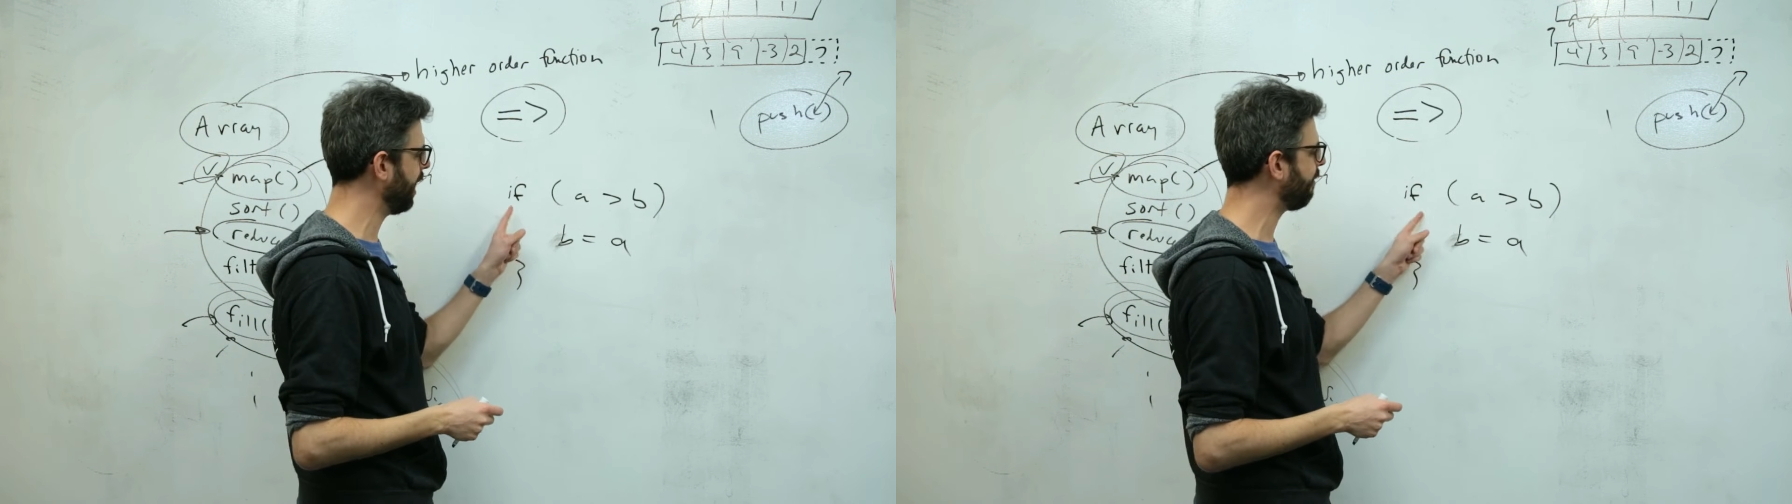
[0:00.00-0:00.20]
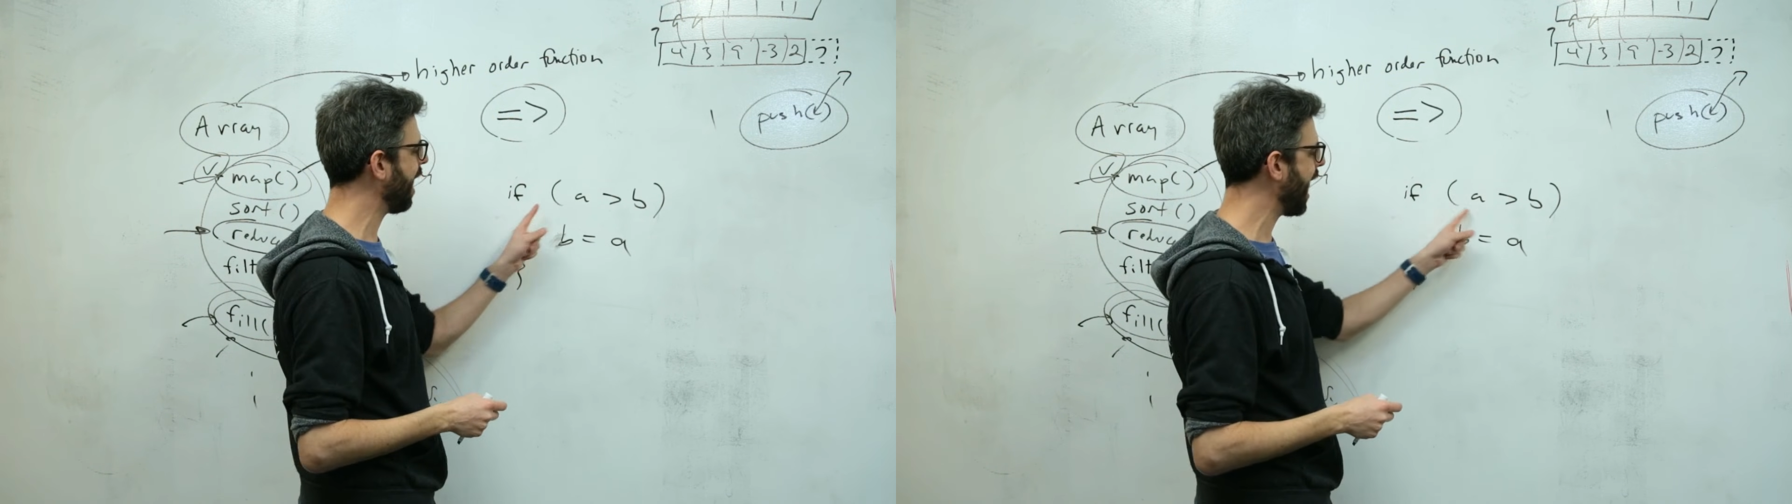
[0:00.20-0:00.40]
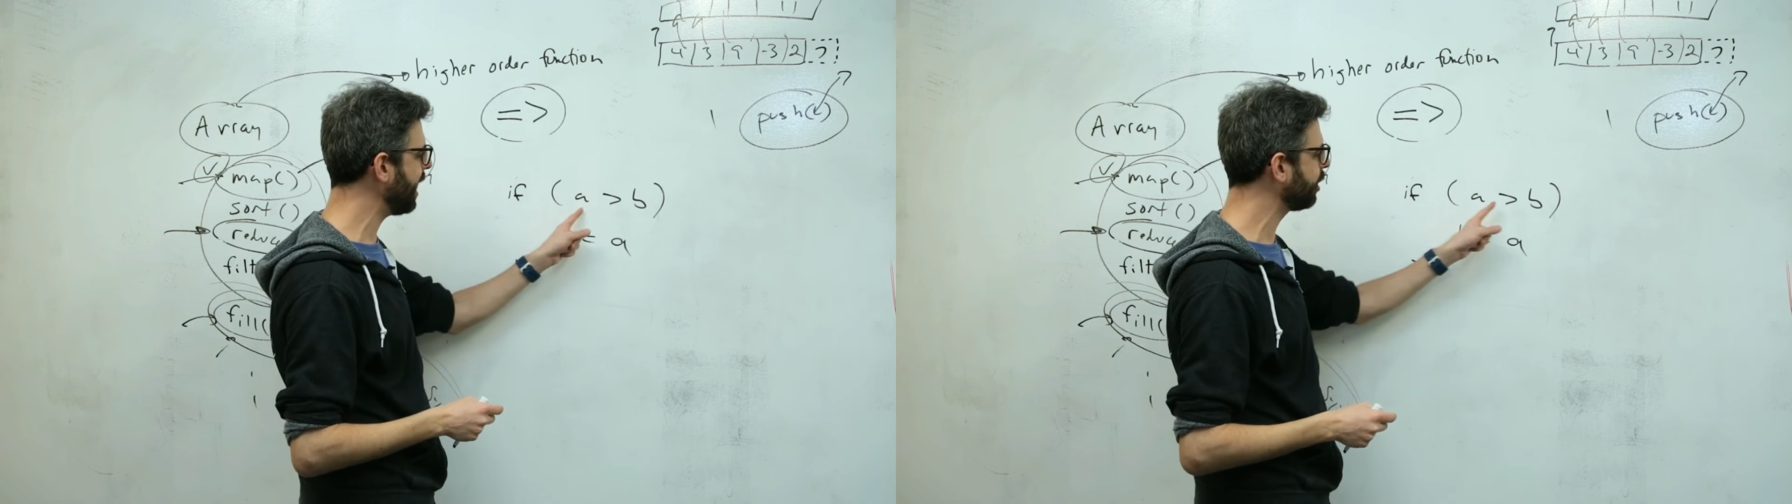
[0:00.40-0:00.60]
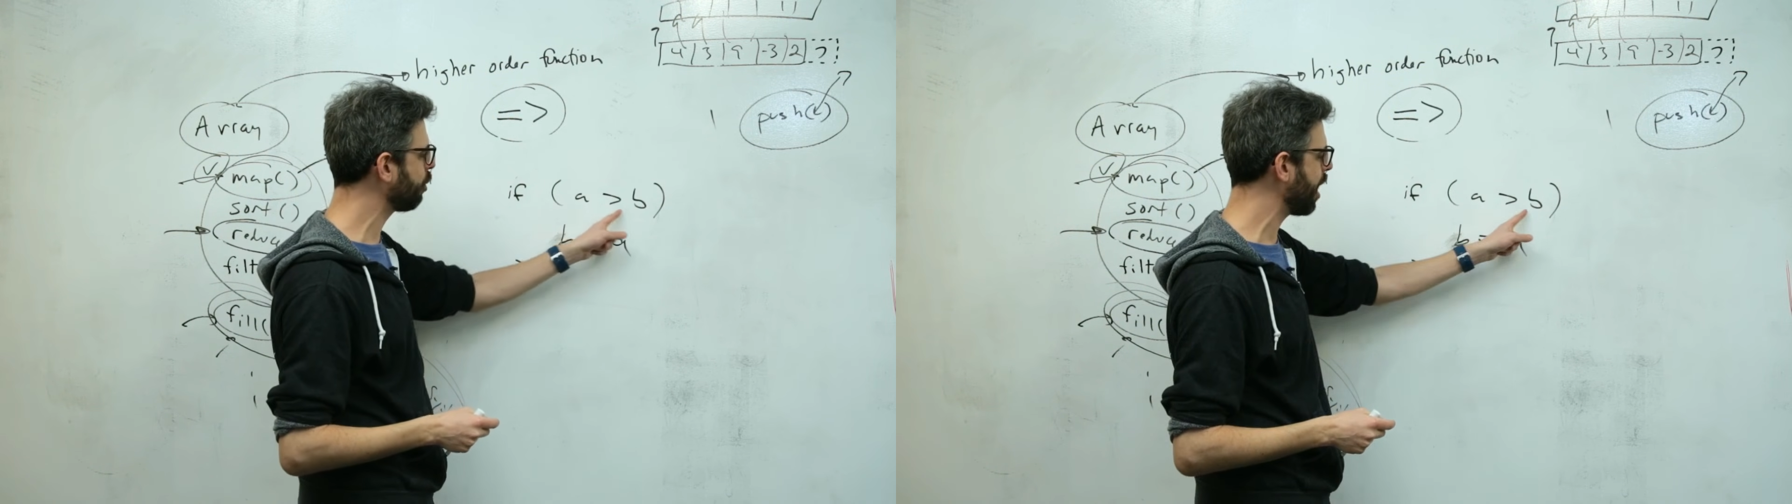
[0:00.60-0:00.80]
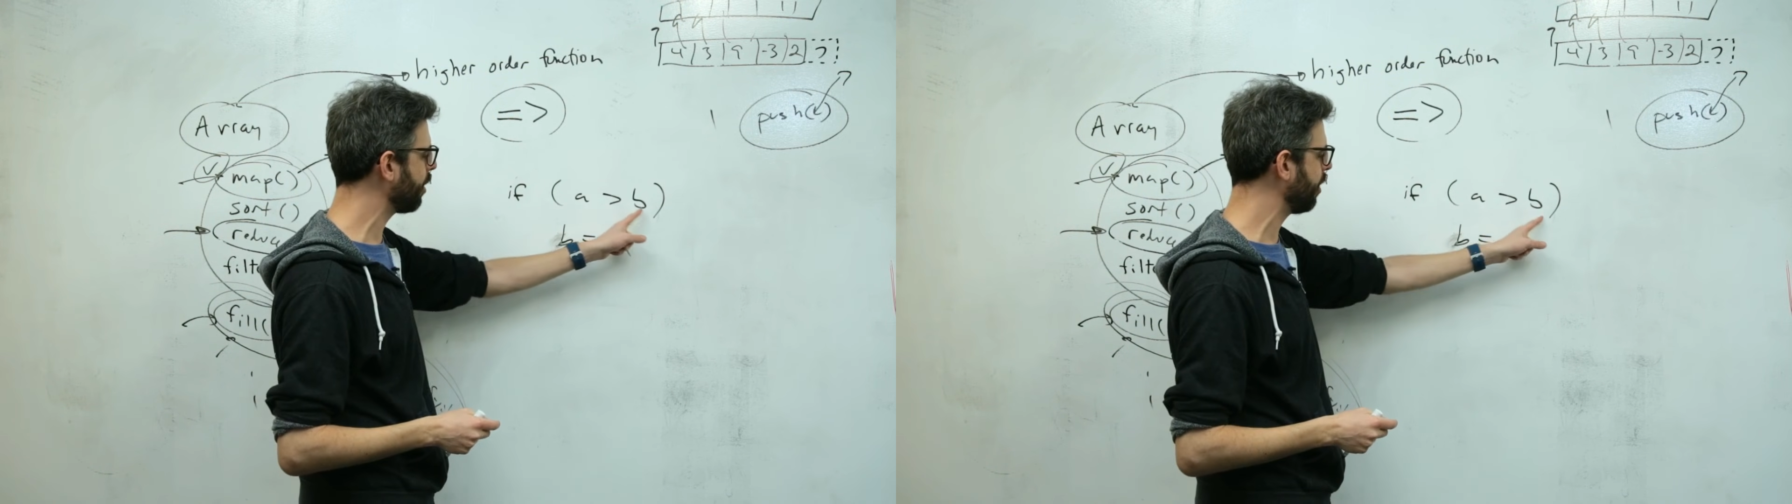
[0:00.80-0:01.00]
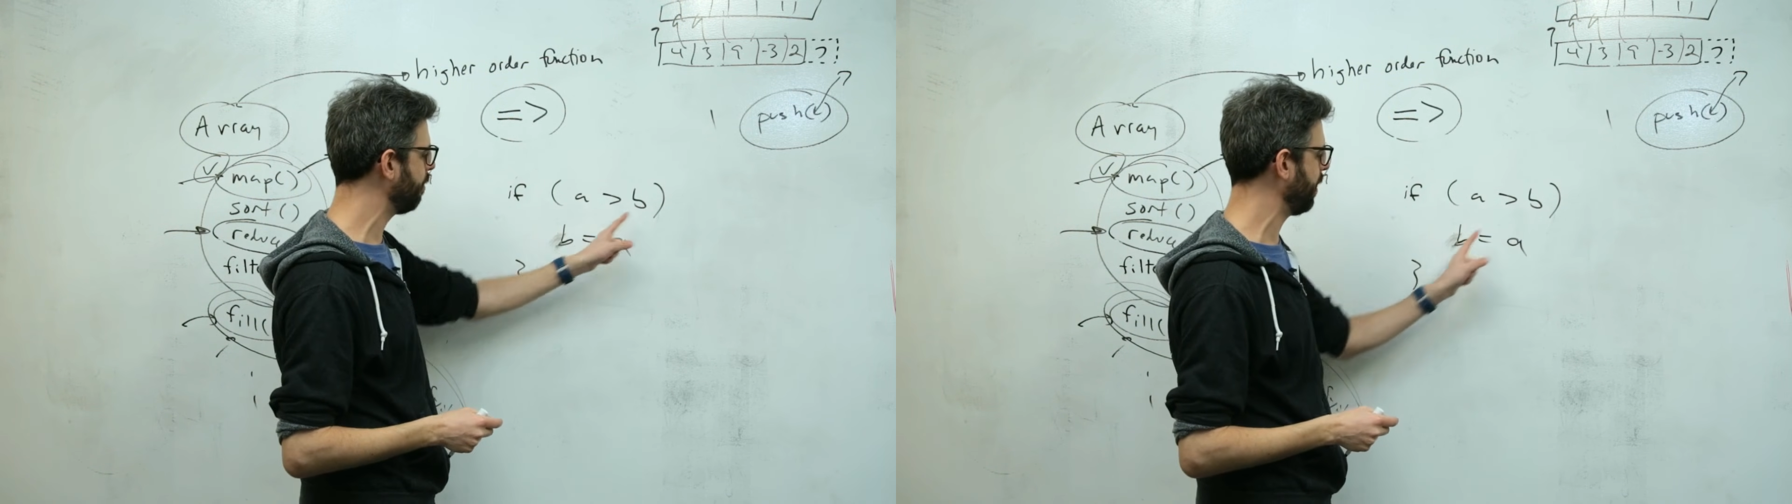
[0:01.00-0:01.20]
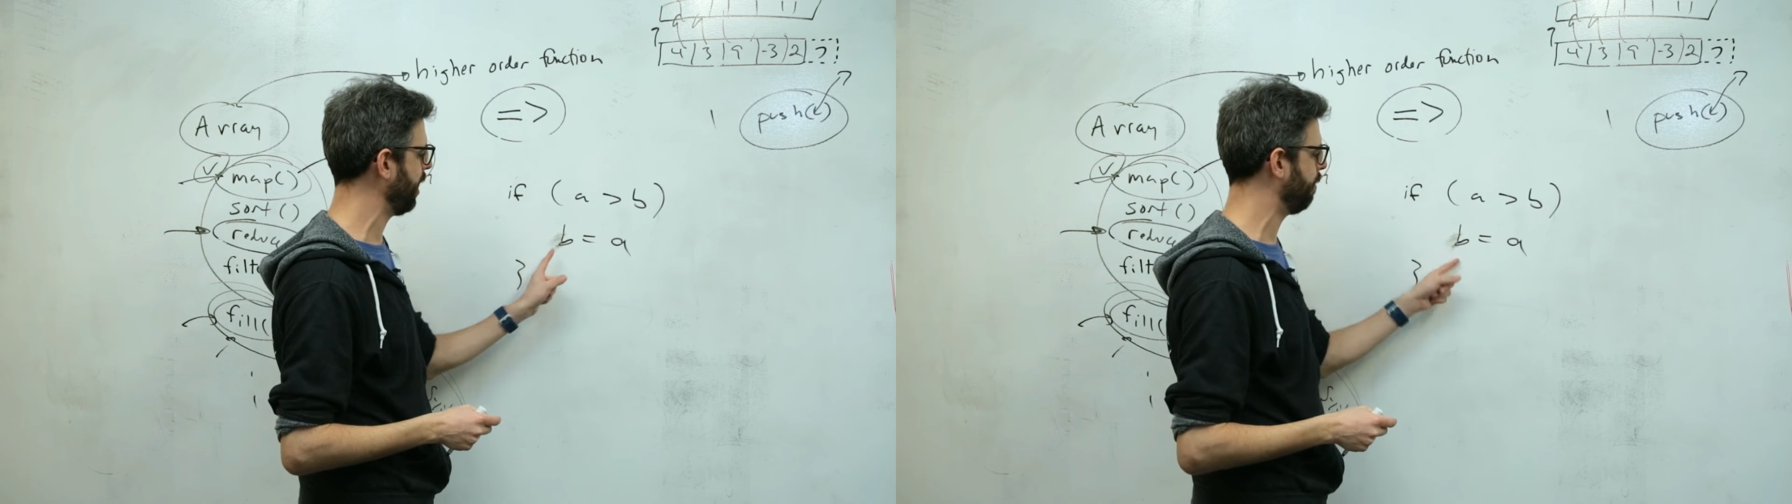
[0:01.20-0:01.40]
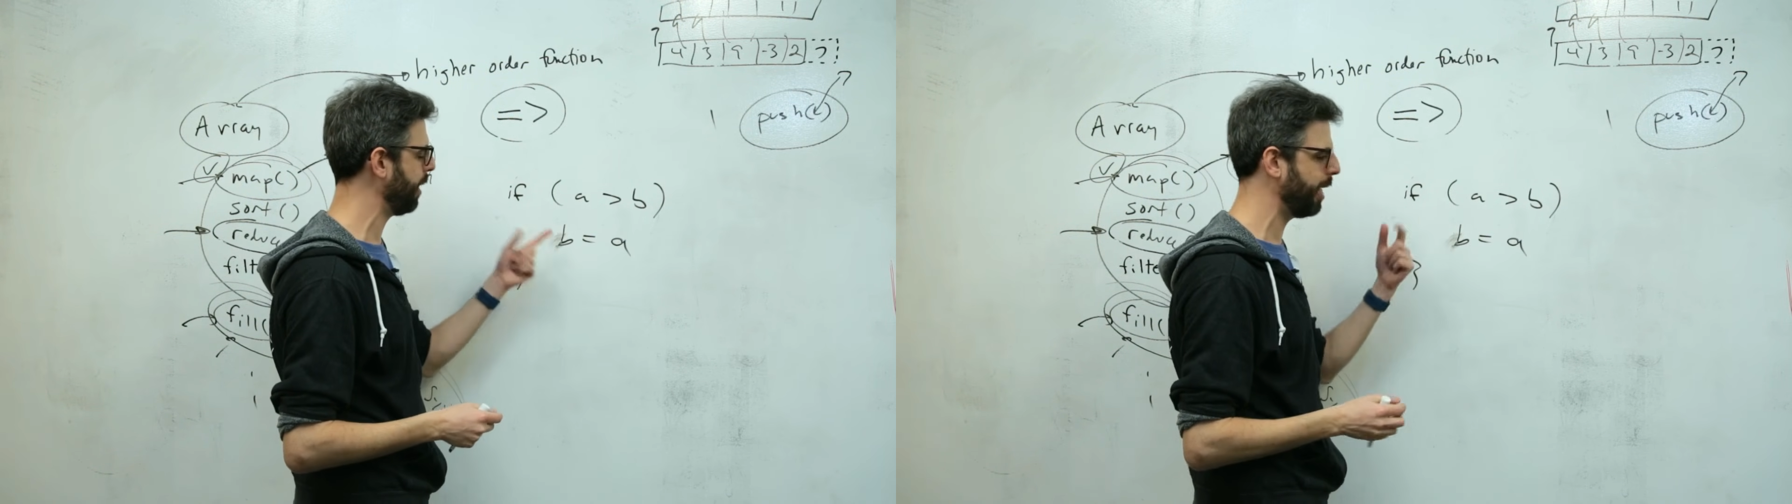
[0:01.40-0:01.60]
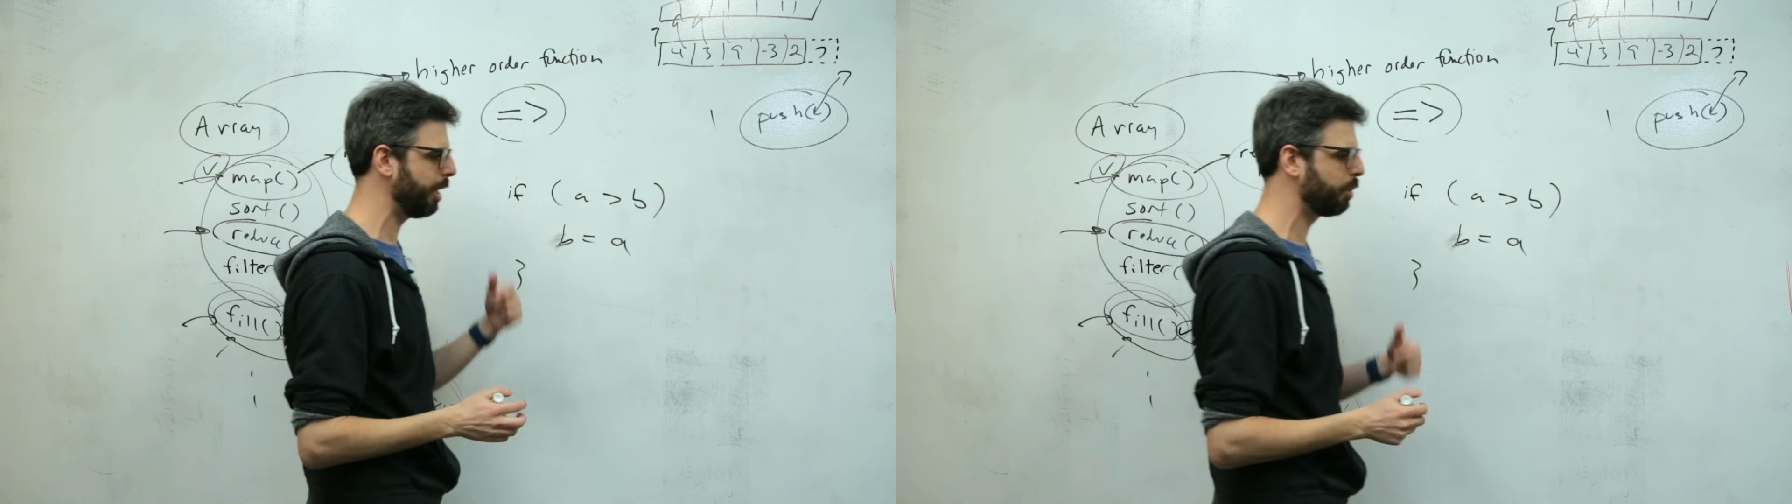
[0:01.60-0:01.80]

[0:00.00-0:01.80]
If A is greater than B, B